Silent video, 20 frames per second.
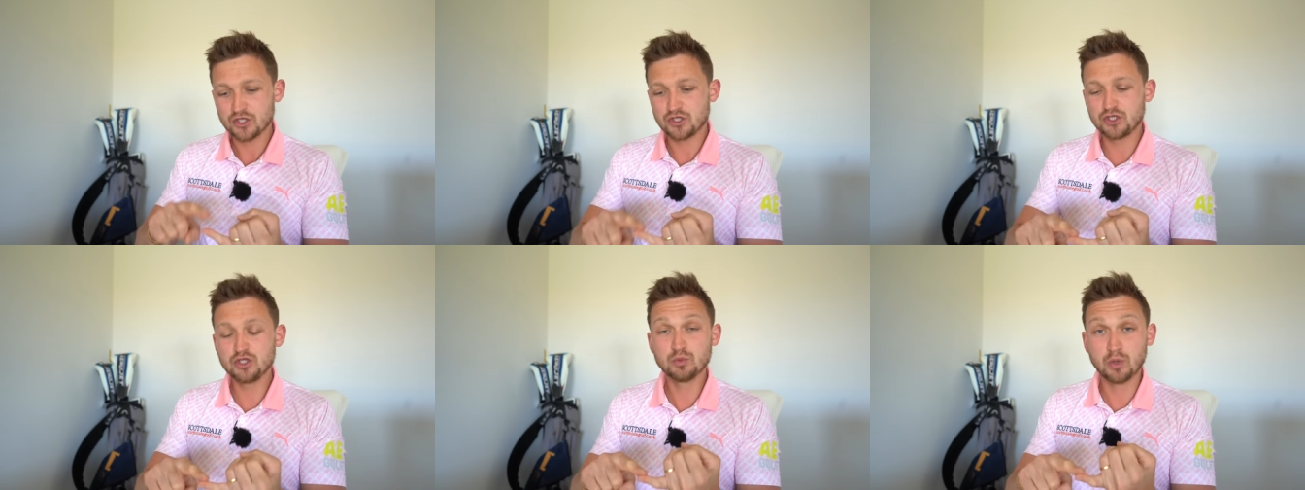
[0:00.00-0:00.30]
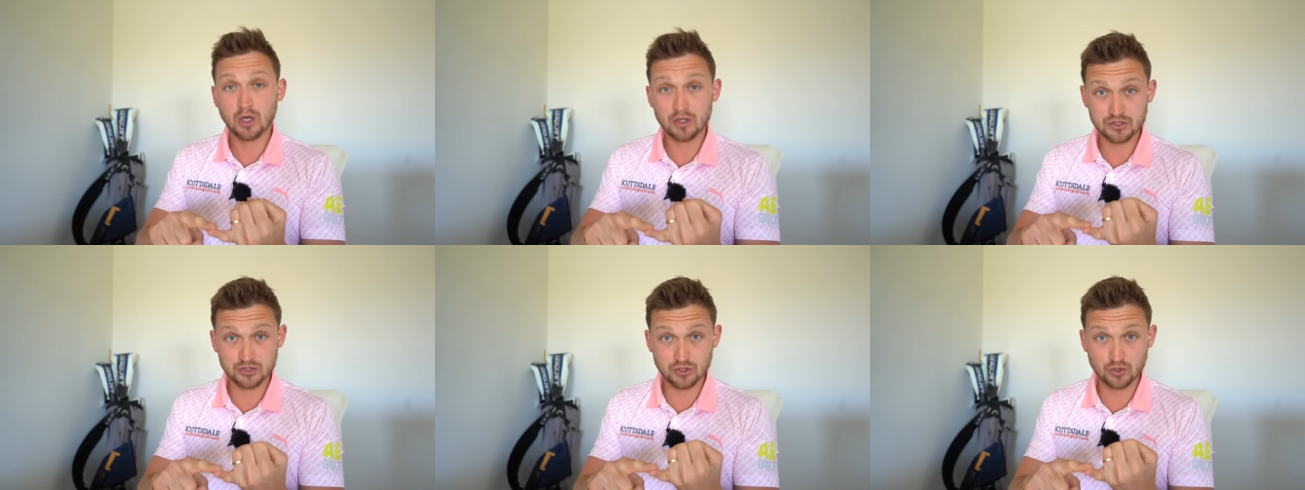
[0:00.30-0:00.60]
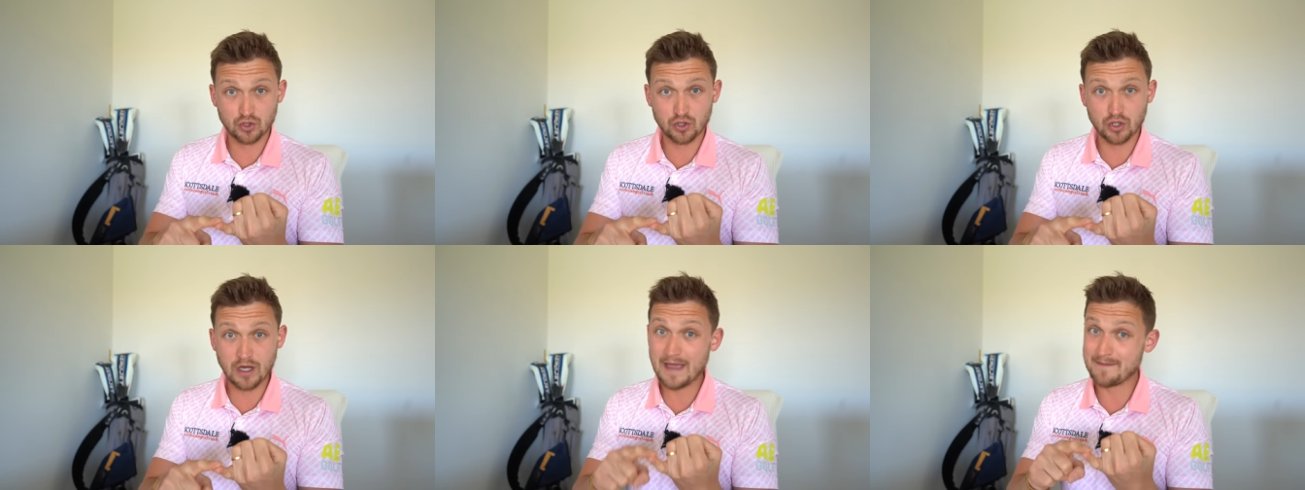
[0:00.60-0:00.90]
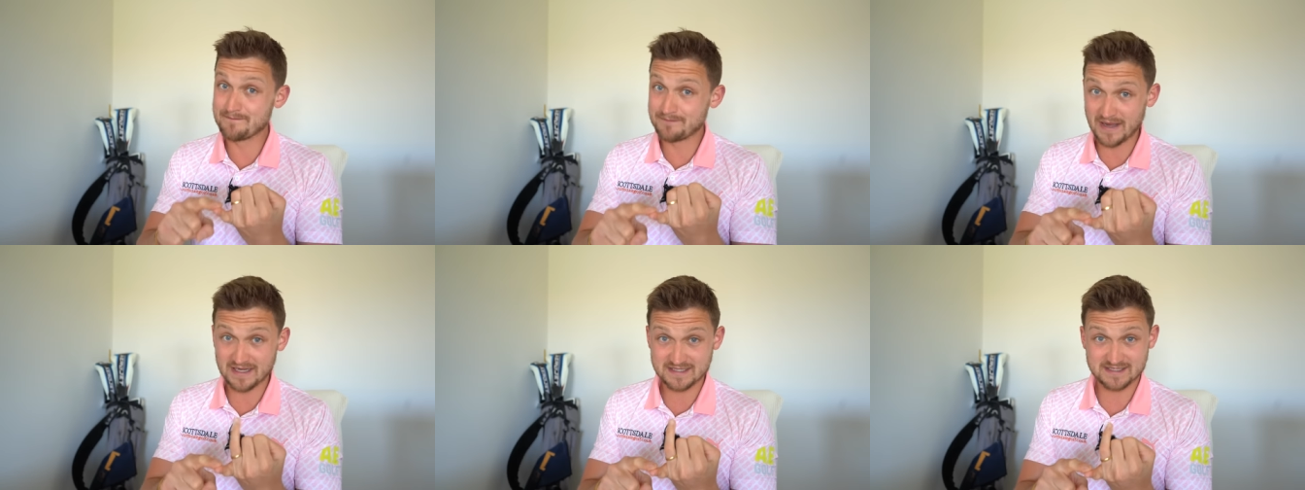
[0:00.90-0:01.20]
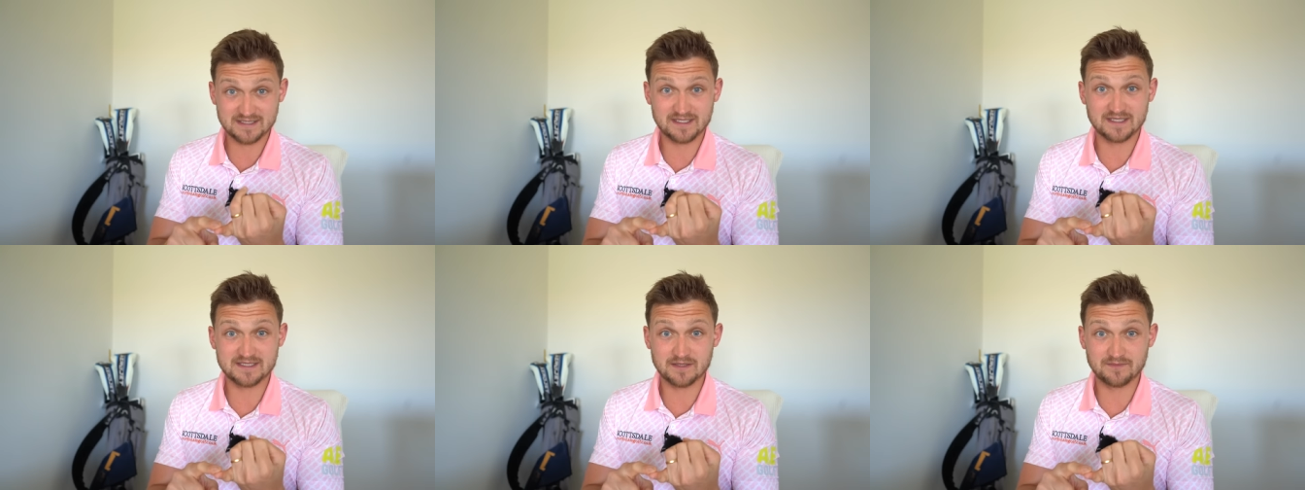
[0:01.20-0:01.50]
you want your
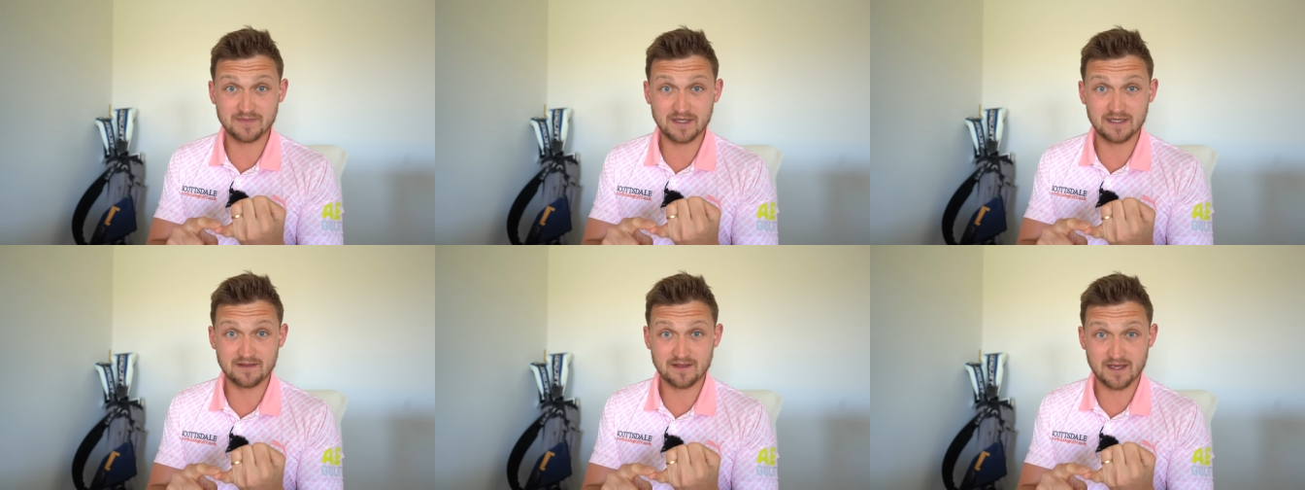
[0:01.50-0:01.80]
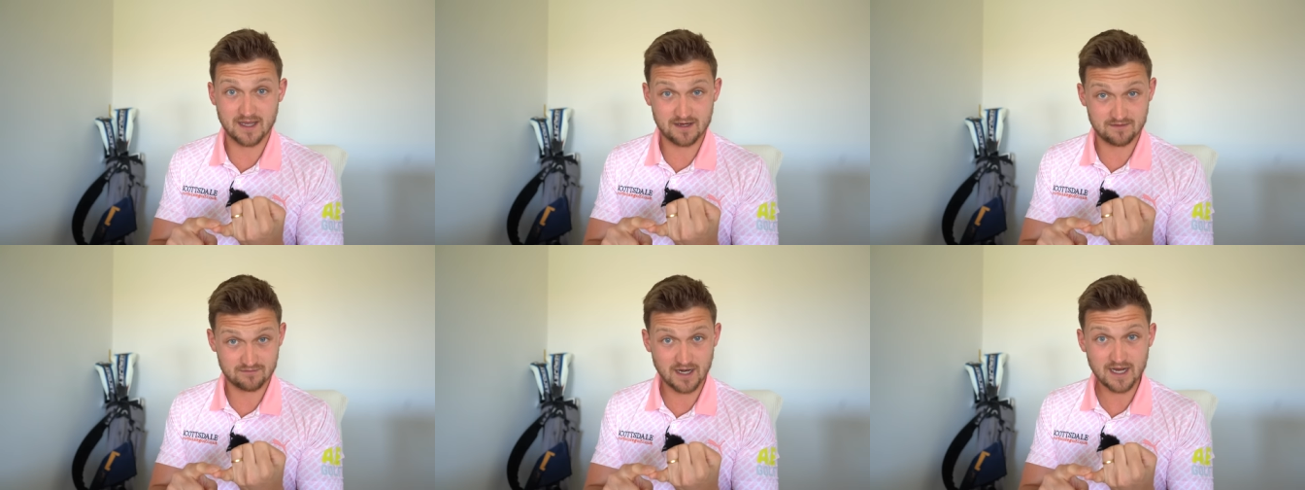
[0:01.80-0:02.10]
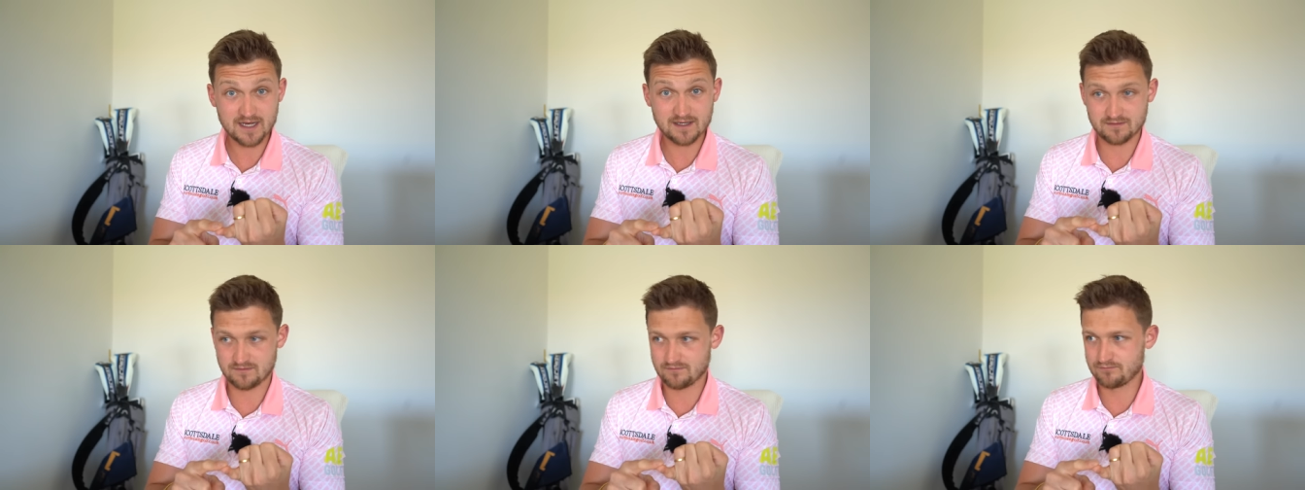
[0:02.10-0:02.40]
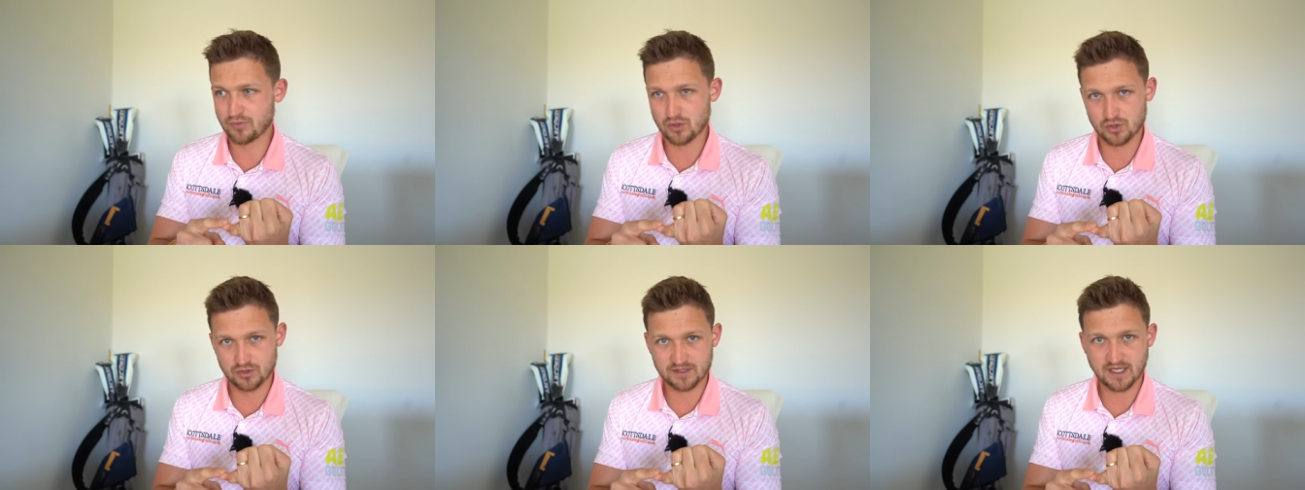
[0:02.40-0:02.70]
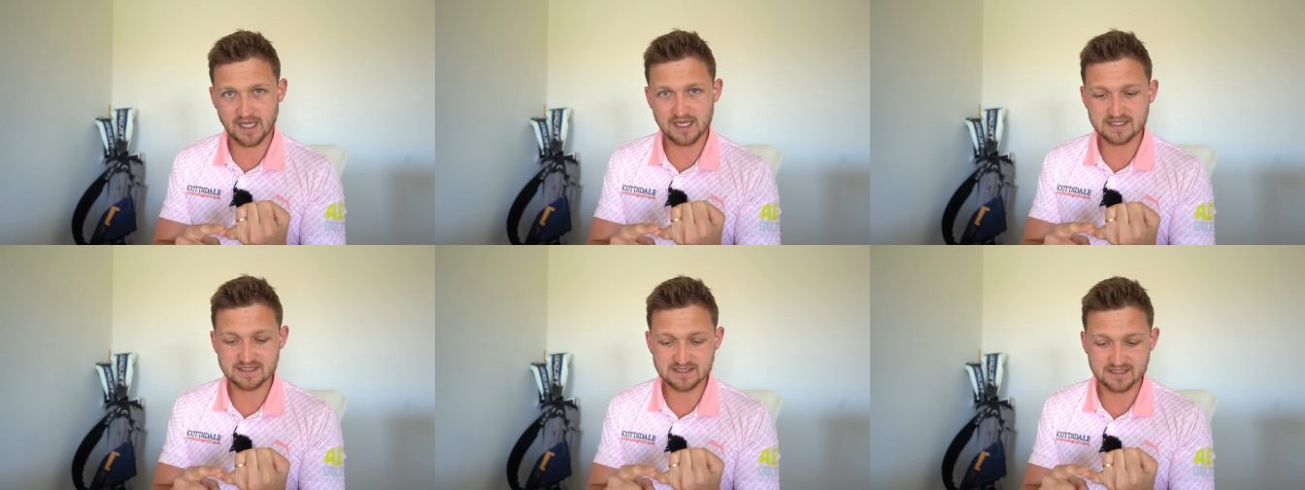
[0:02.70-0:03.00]
ambassador to be there, right? Paul
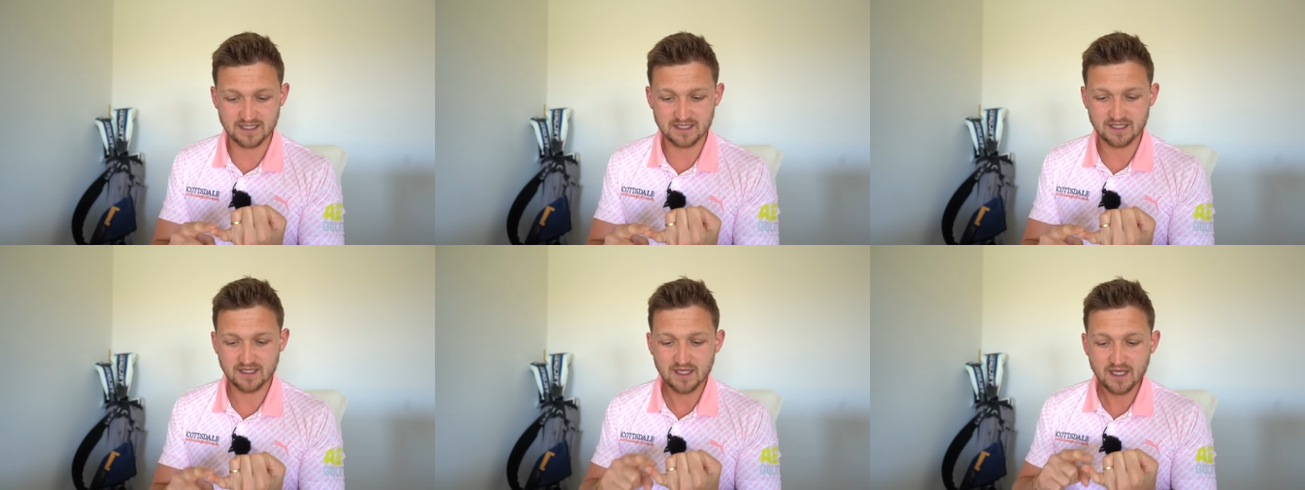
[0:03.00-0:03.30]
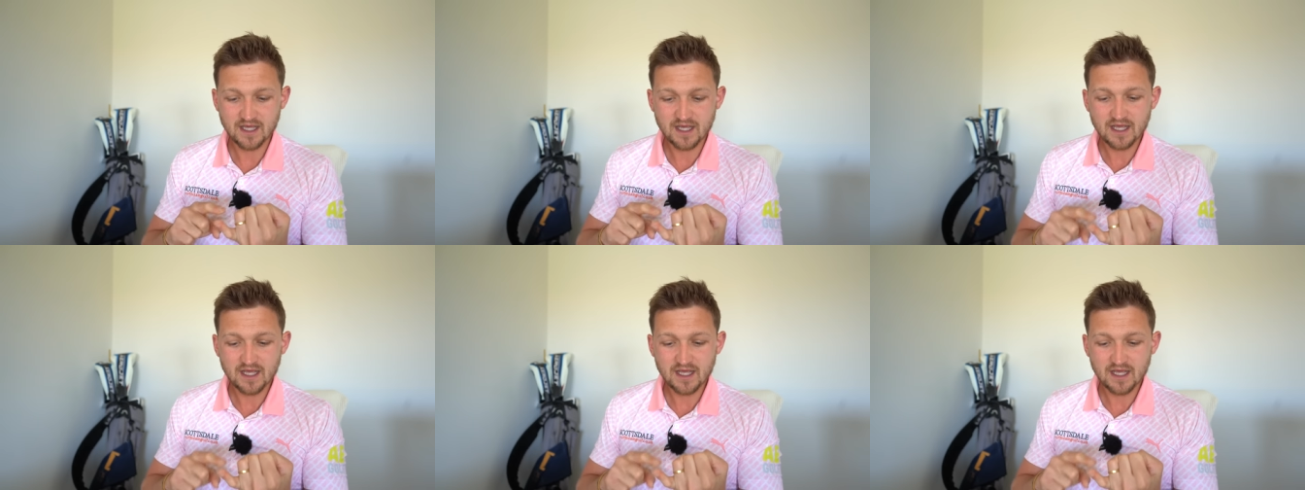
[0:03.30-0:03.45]
Casey.